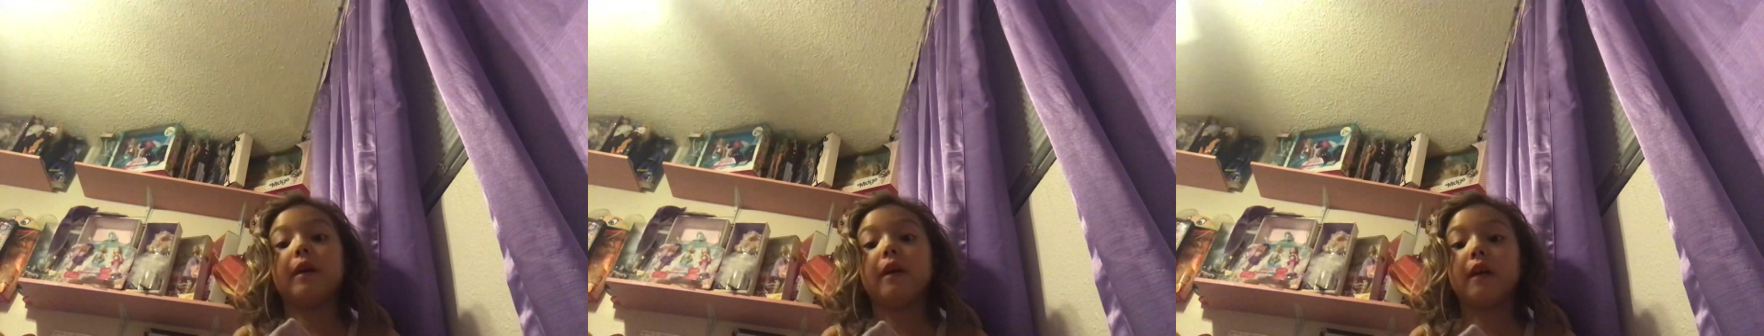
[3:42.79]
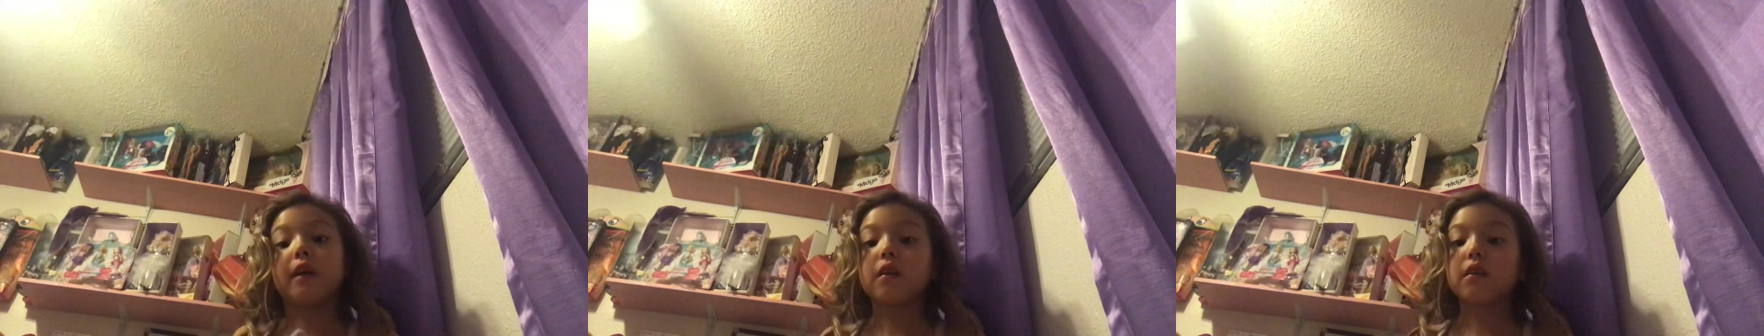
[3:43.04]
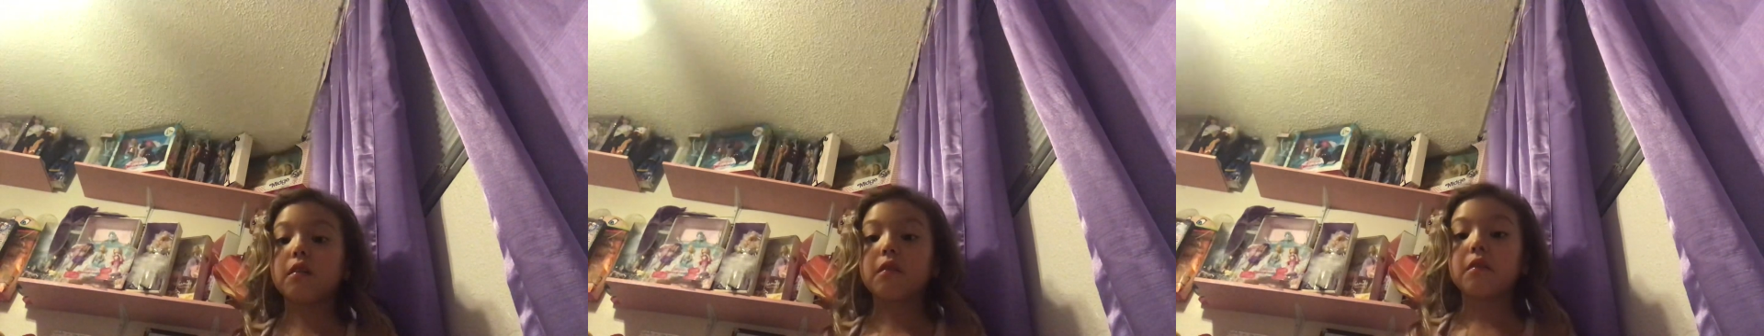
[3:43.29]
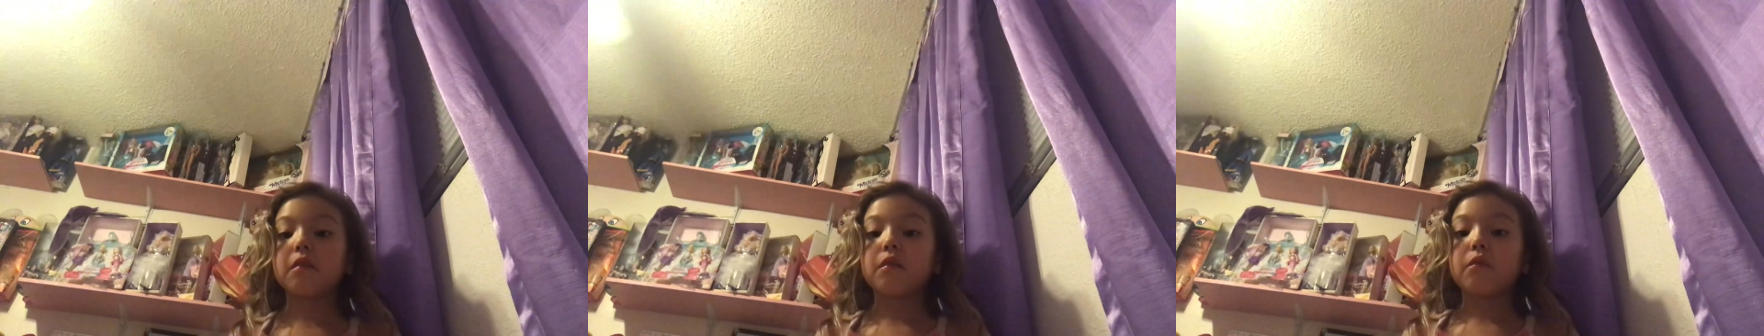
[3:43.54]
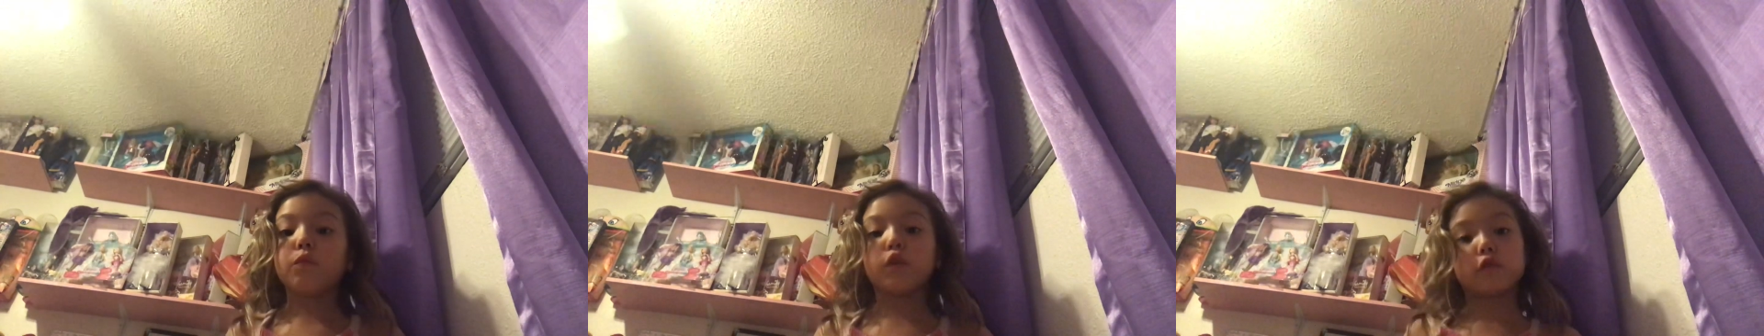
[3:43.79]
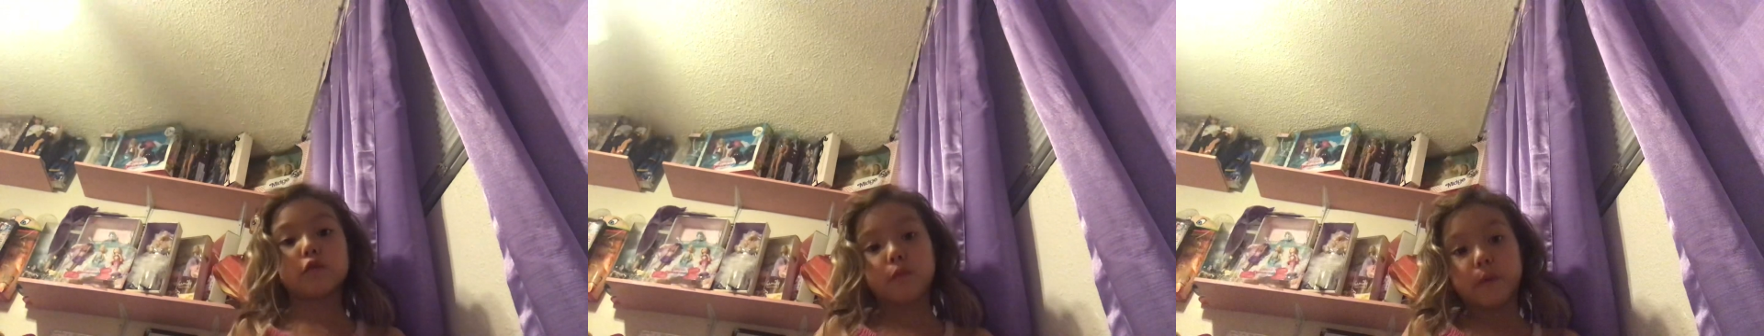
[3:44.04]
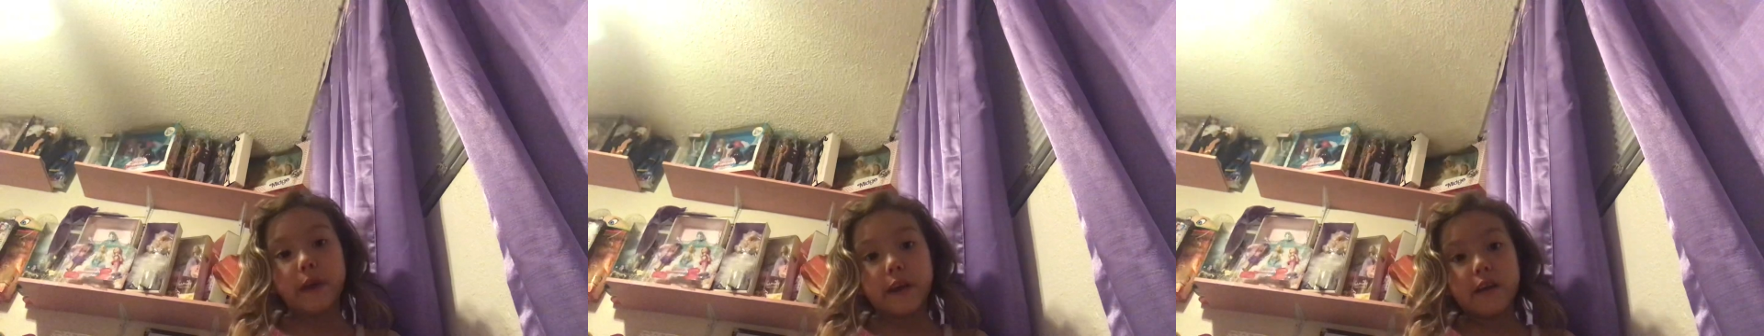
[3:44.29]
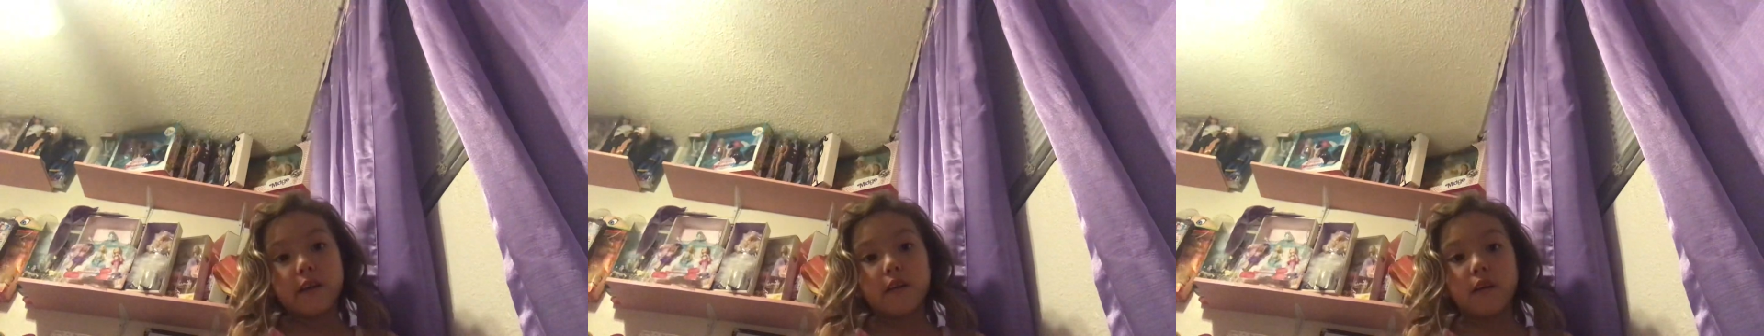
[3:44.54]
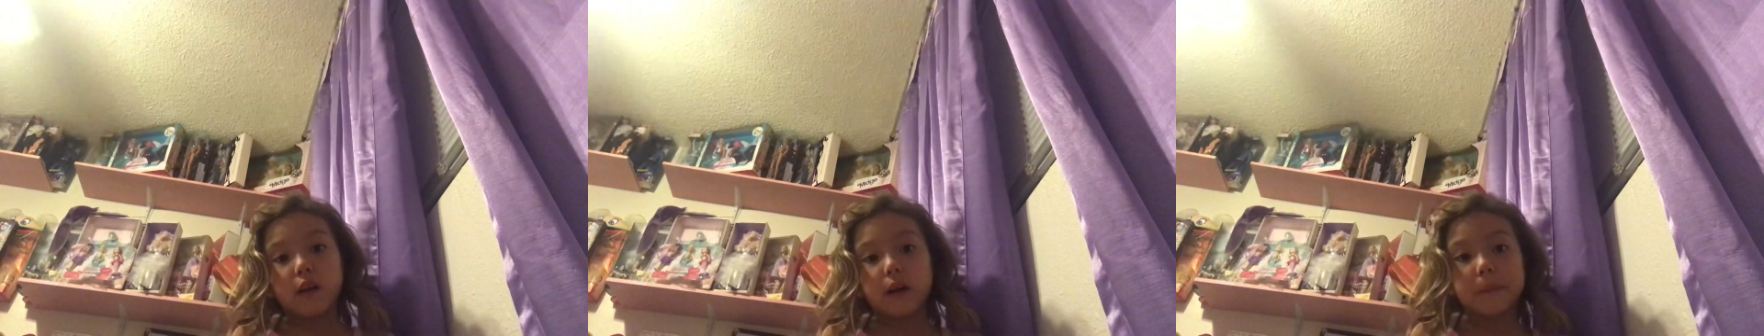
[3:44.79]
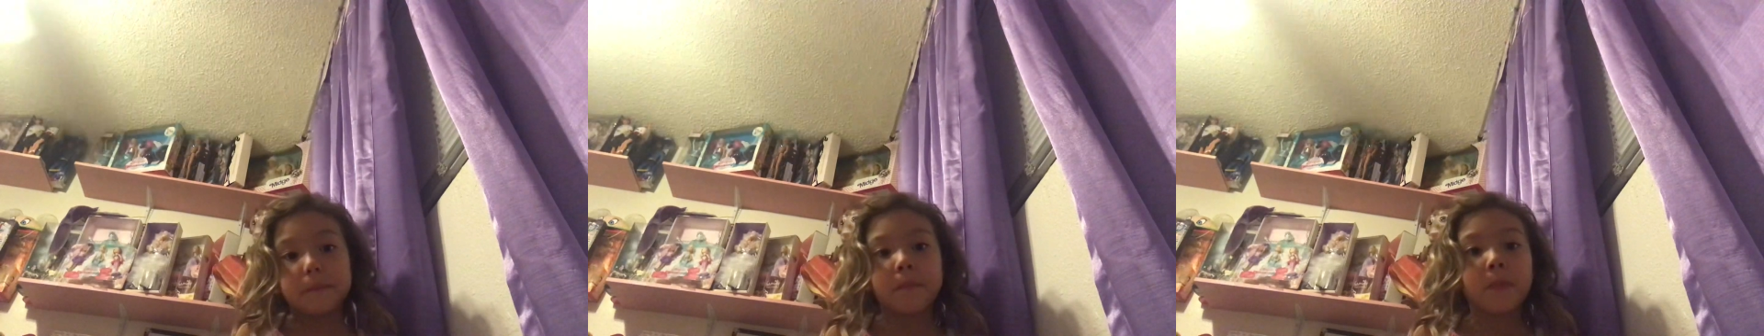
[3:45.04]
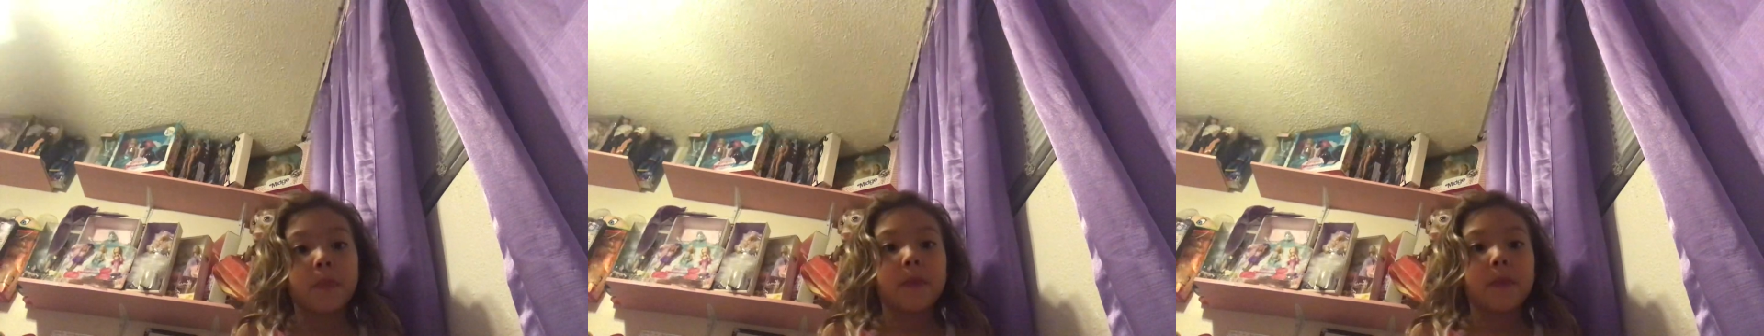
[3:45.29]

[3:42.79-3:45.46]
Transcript: week, once a week, um,